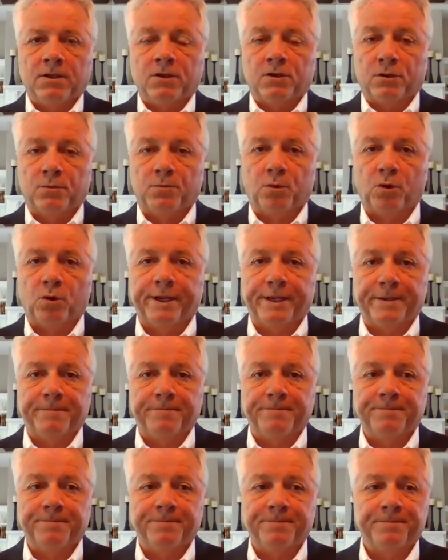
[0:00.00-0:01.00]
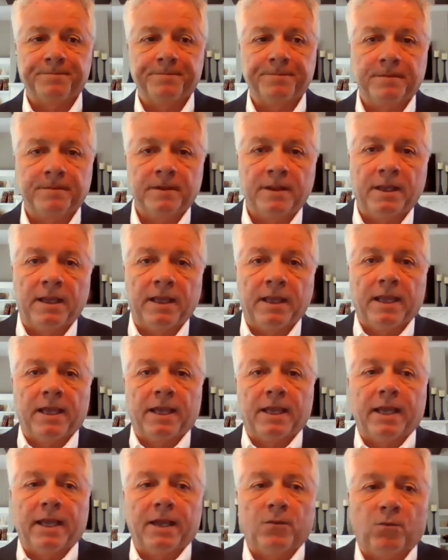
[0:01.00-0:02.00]
Good morning
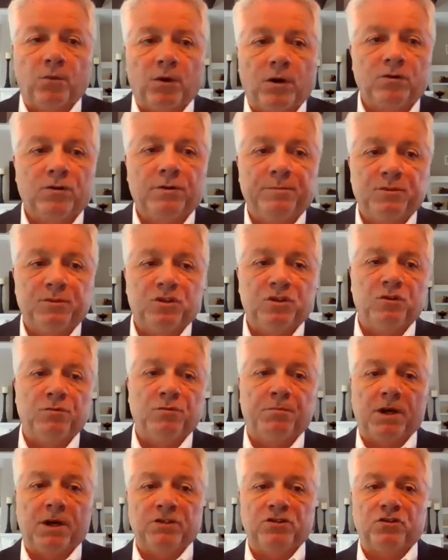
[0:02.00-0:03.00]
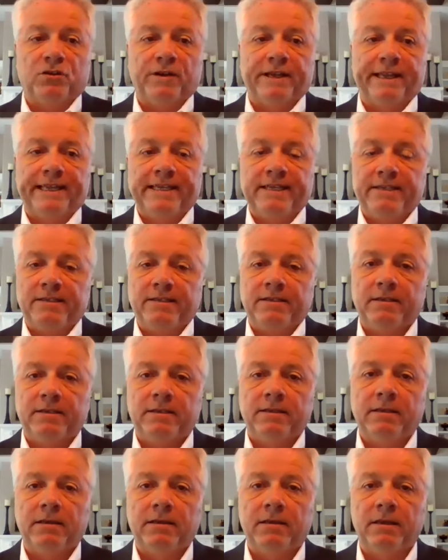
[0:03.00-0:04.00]
and welcome to Module 8.
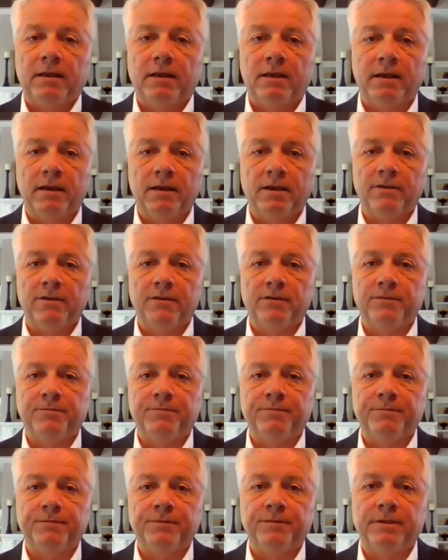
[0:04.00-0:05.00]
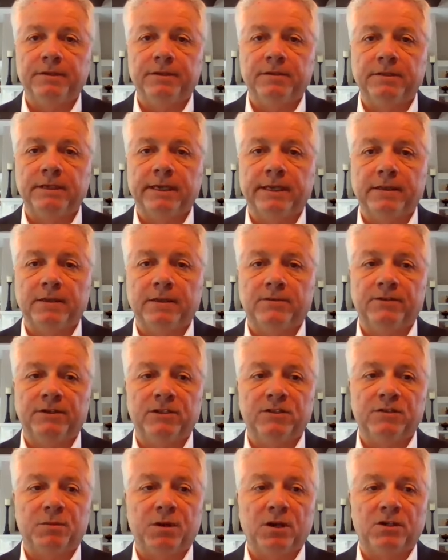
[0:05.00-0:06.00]
The title of
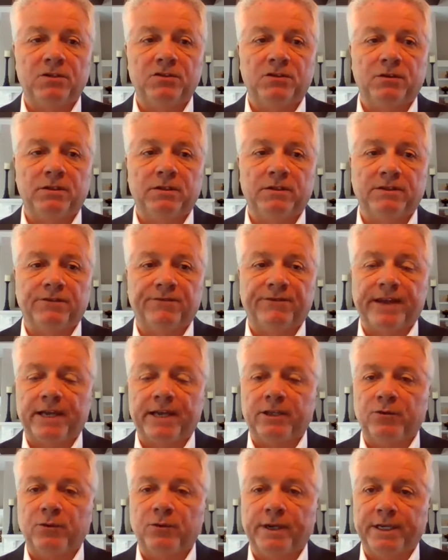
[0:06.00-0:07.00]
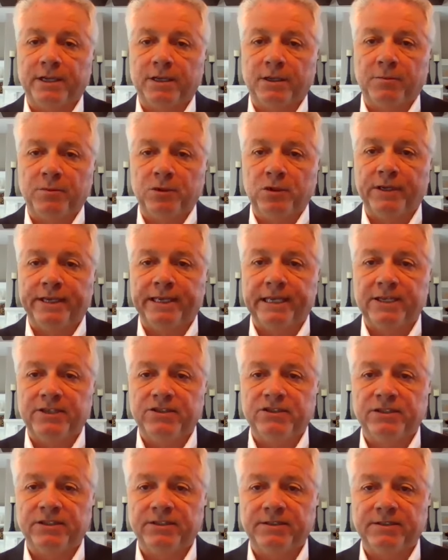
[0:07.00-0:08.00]
this module is Evaluating
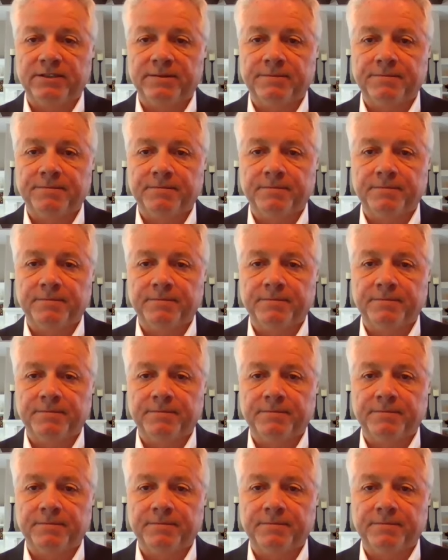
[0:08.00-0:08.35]
Communications.